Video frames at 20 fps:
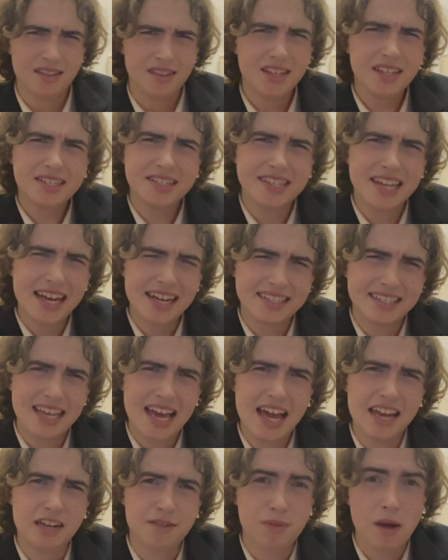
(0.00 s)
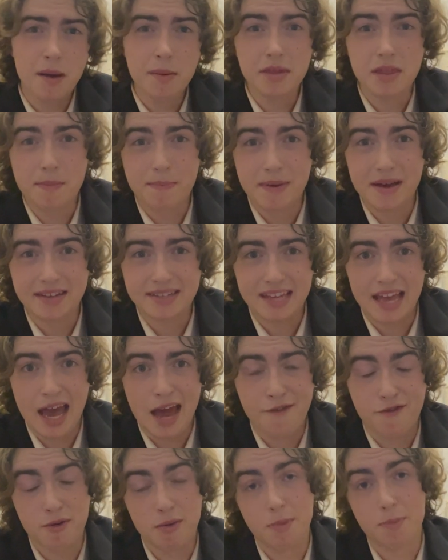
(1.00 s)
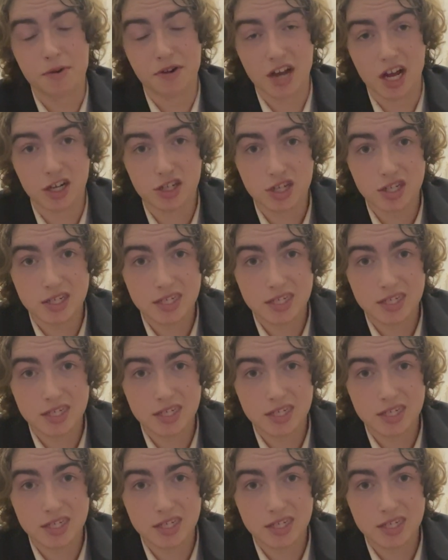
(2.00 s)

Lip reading: This next ad is probably the best ad from a production